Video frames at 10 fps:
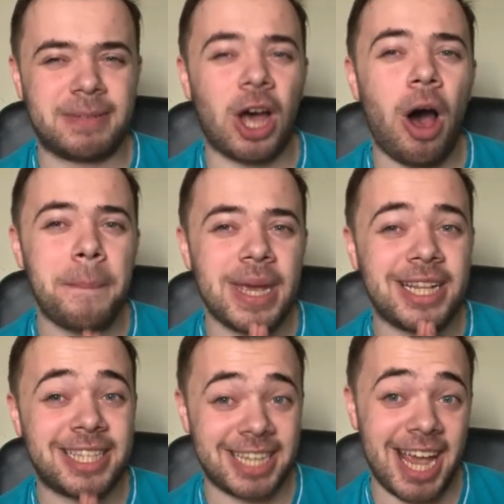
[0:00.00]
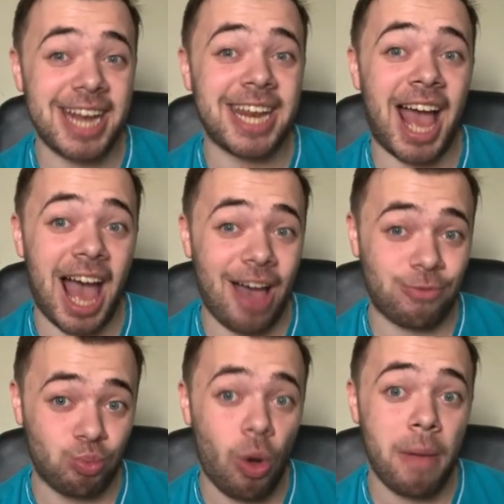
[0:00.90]
Derby did have
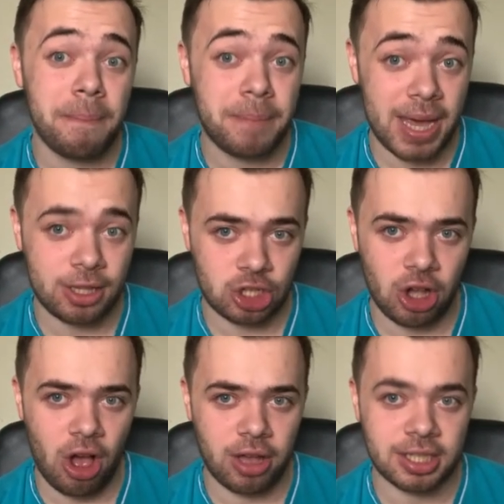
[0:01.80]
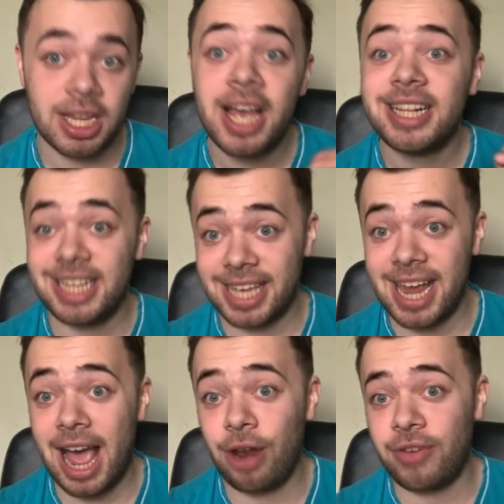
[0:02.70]
one big chance to get
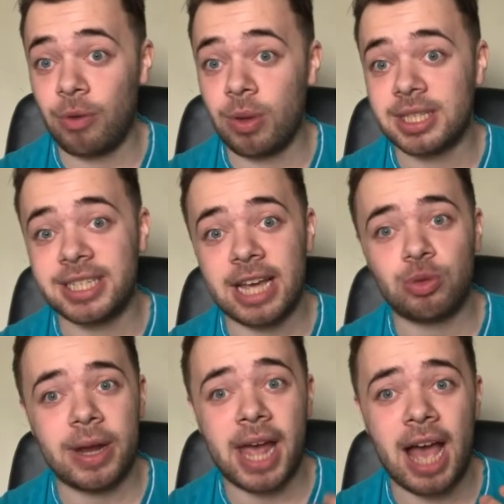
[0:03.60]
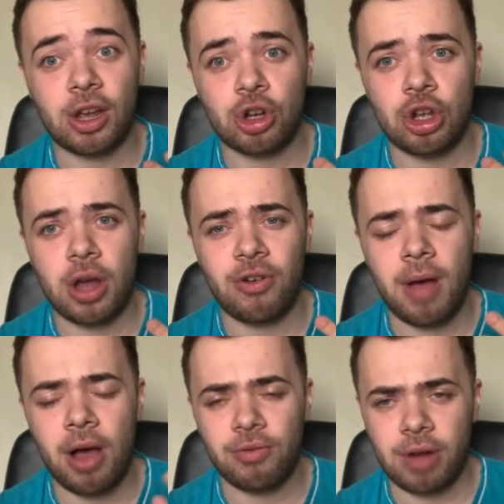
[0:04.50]
out of it at one stage when they had a good
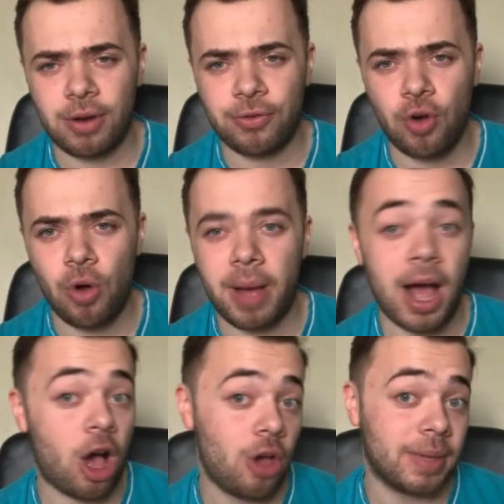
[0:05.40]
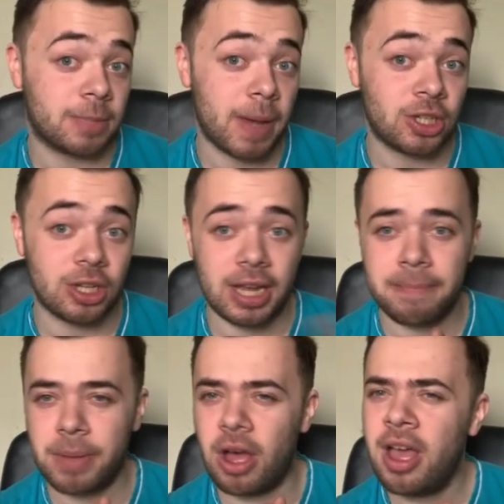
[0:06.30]
run of form at home especially,
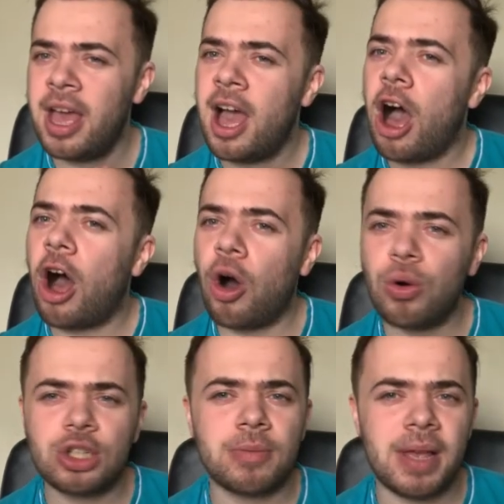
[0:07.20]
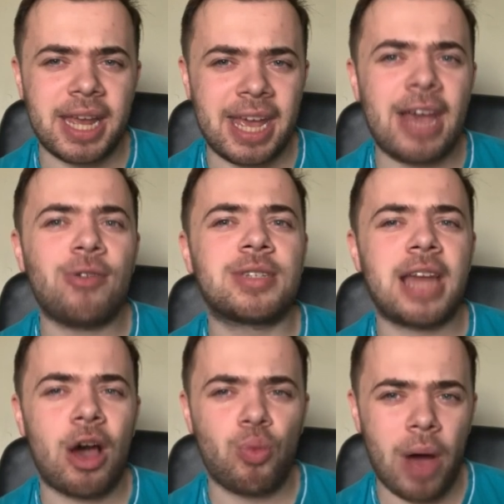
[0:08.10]
but ultimately it was
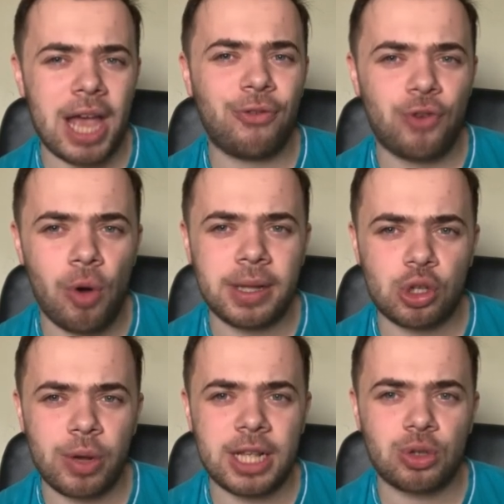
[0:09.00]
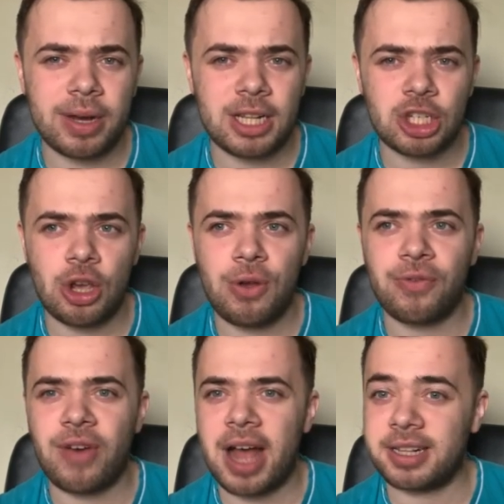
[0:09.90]
their away form in 2022
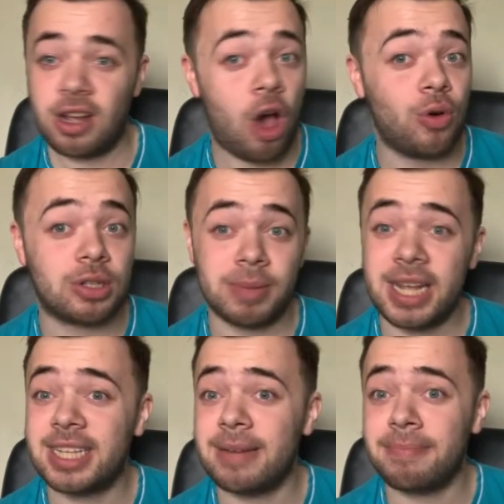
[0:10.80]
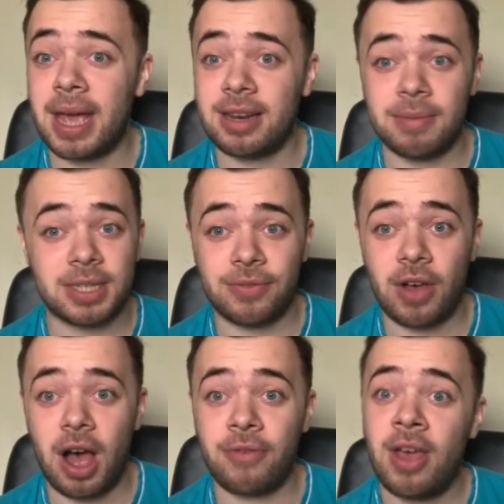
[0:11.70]
that ultimately didn't make them
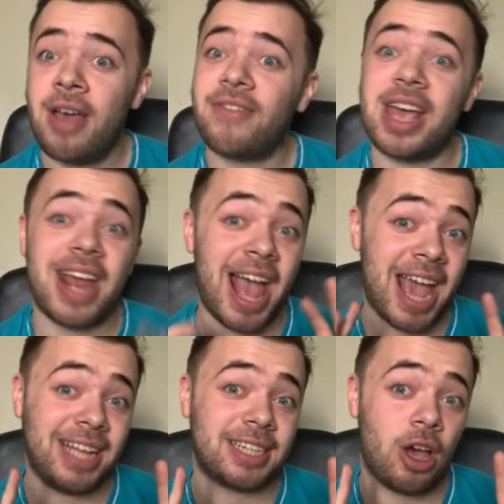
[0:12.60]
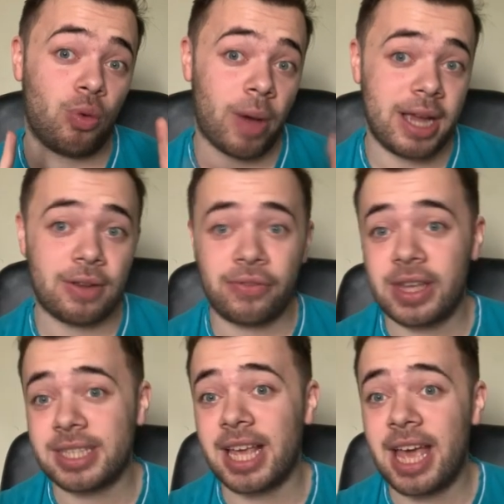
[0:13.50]
survive. They had 8 away
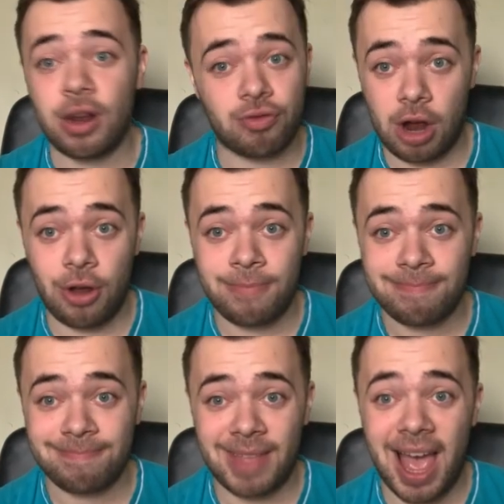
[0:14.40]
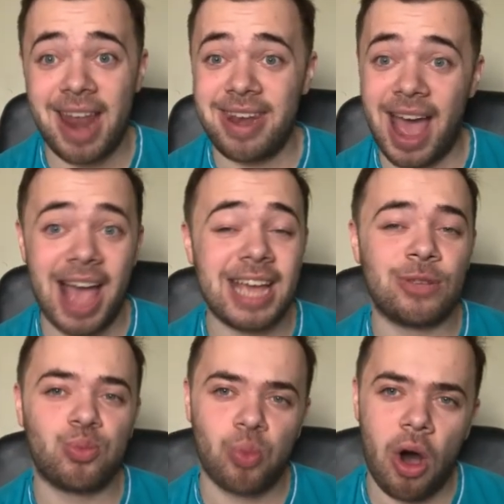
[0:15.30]
defeats in a row, and that
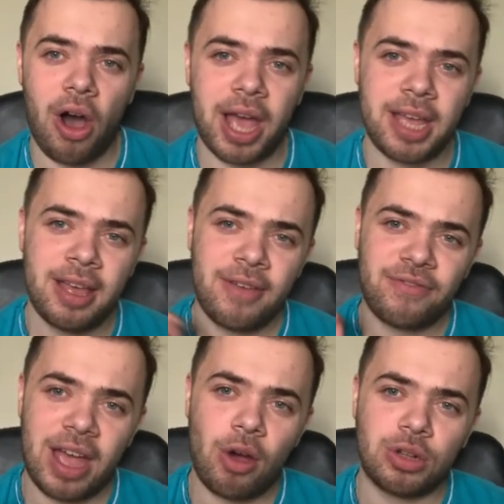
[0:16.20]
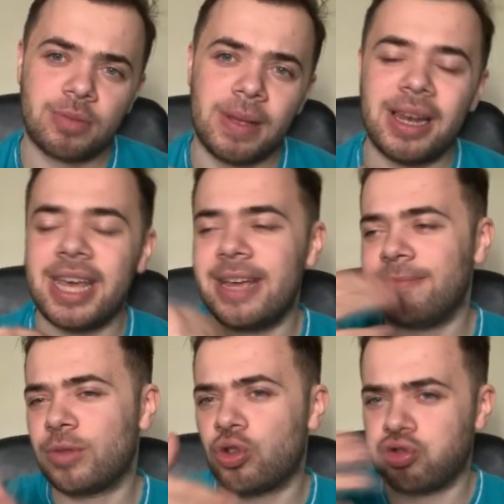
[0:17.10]
is why they
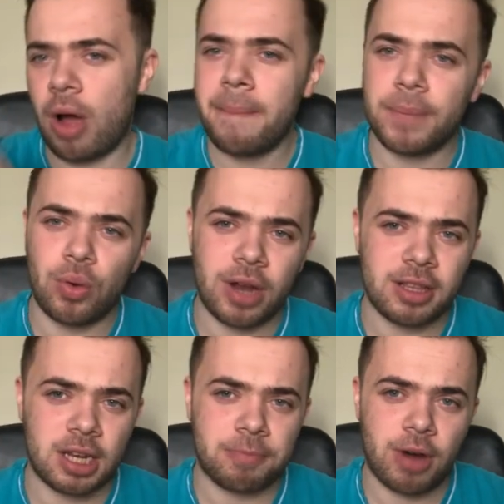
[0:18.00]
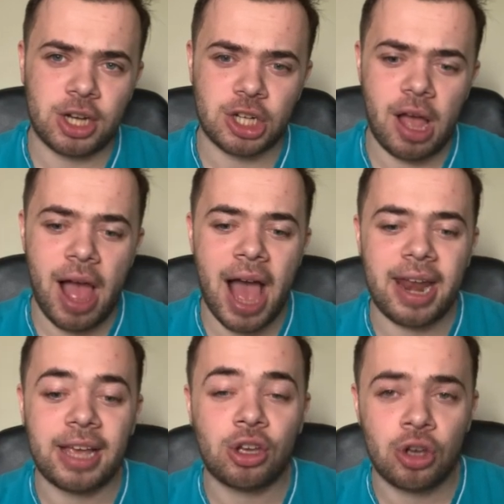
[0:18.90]
ultimately crumbled under the pressure and
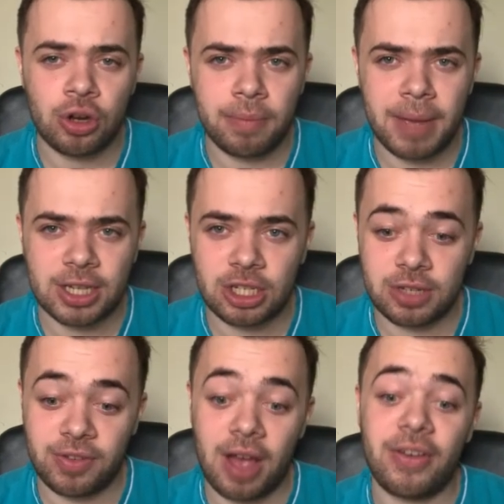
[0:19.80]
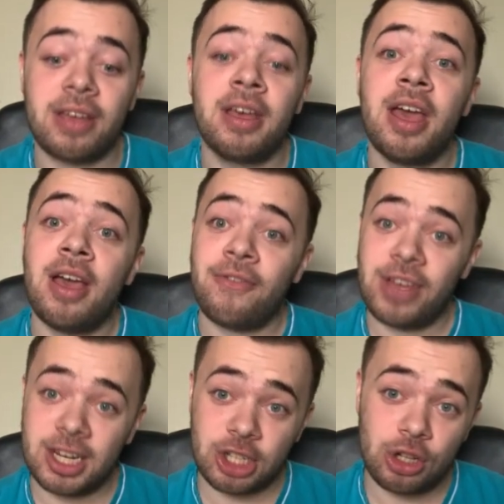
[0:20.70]
they couldn't manage to survive. They
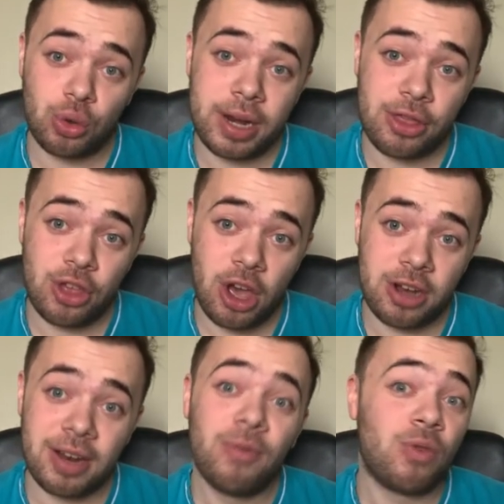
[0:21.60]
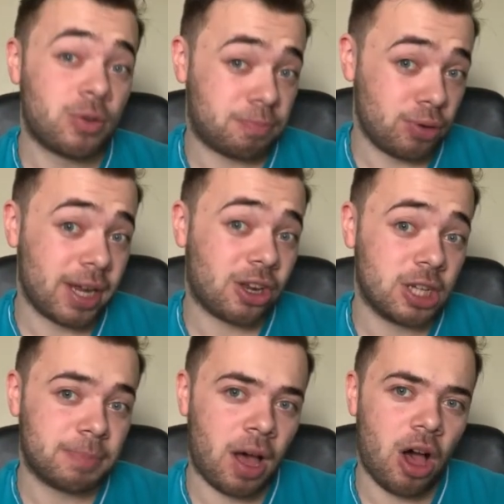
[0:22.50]
finished in 23rd, was pretty
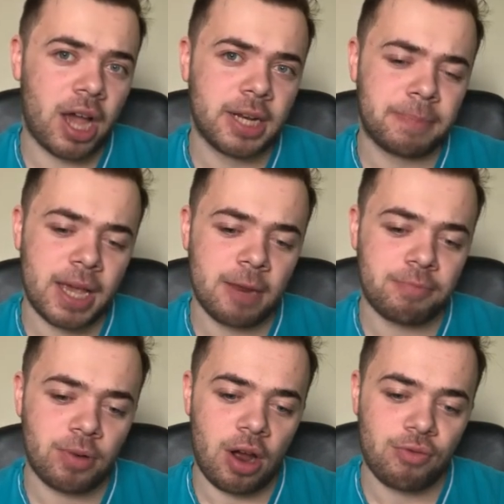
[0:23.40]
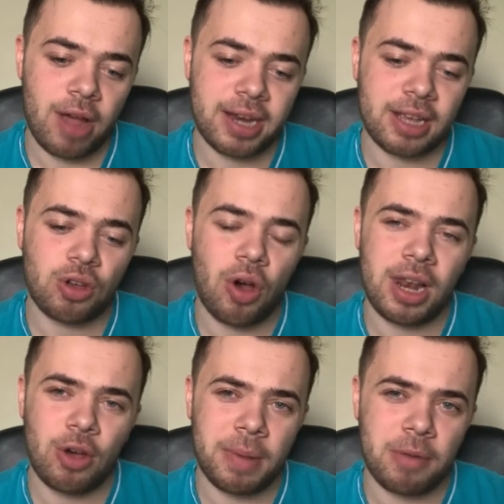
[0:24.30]
close behind Peterborough. Reading got a
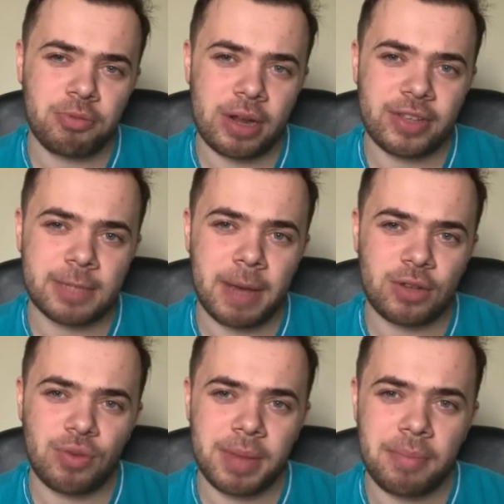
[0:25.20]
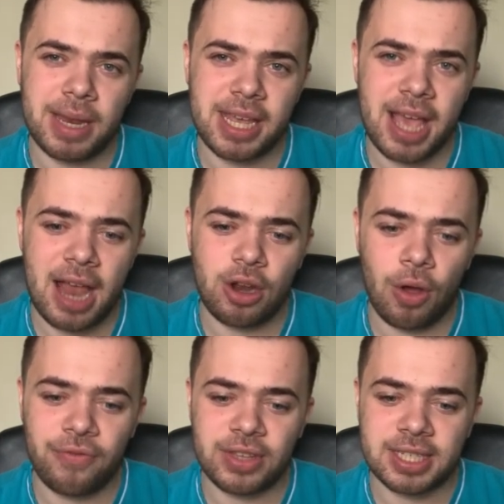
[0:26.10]
little bit of breathing space from them in the end
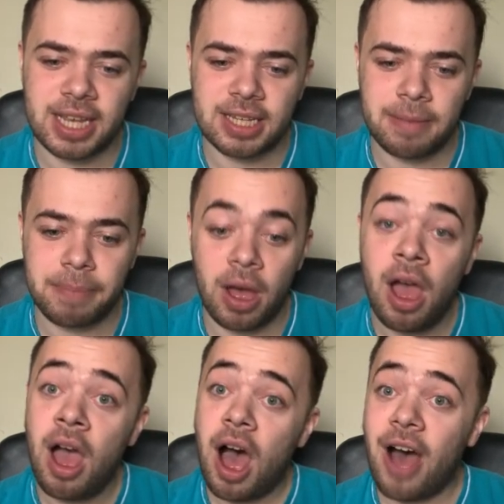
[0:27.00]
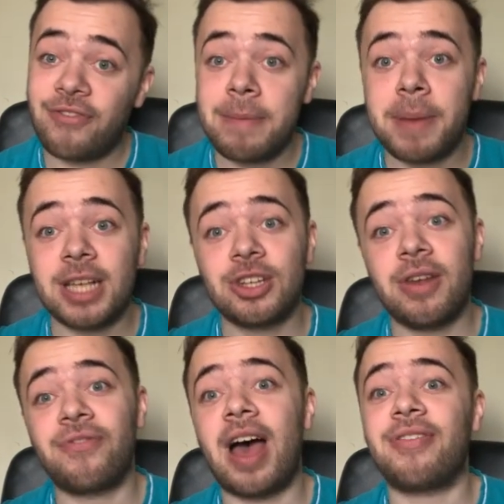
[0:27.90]
of the season. But I think based on
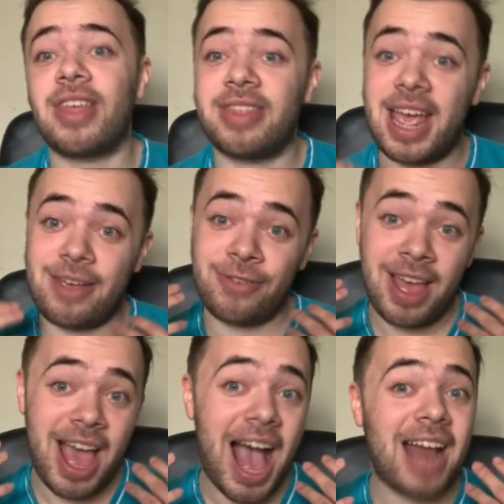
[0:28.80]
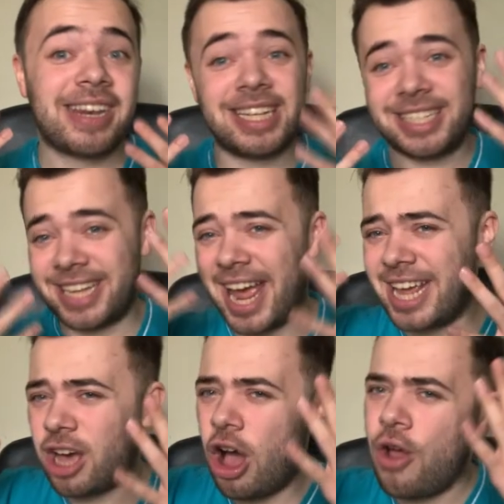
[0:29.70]
the fact that they've had this
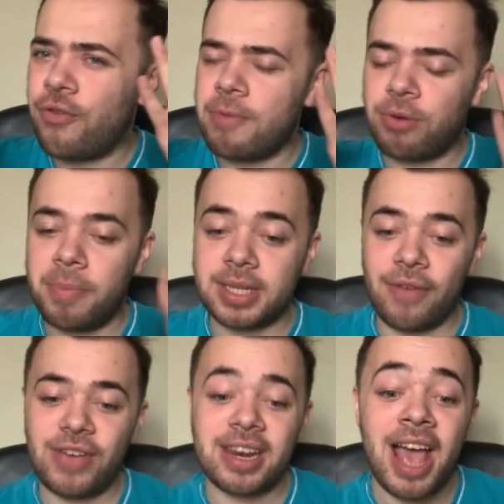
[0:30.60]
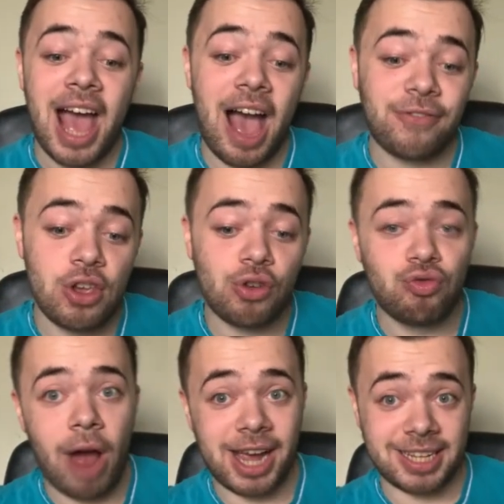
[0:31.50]
takeover problems, I think have you
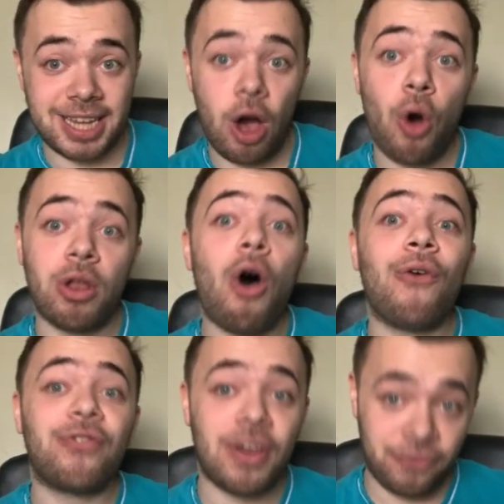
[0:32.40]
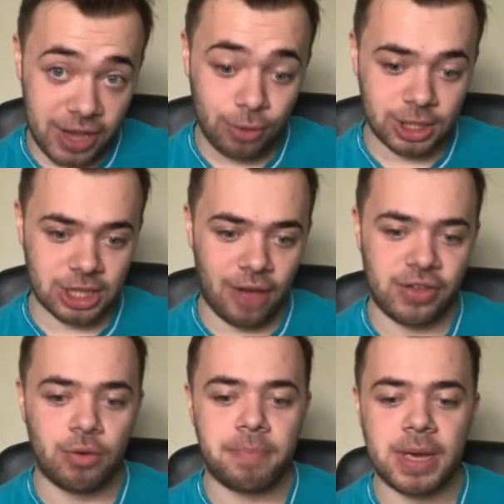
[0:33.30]
ranked it on off the field stuff,
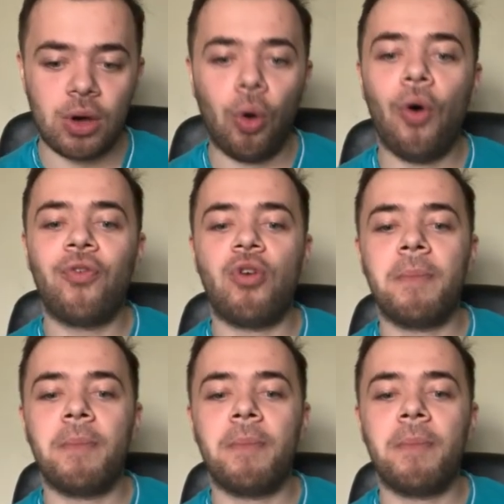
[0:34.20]
it would be awful.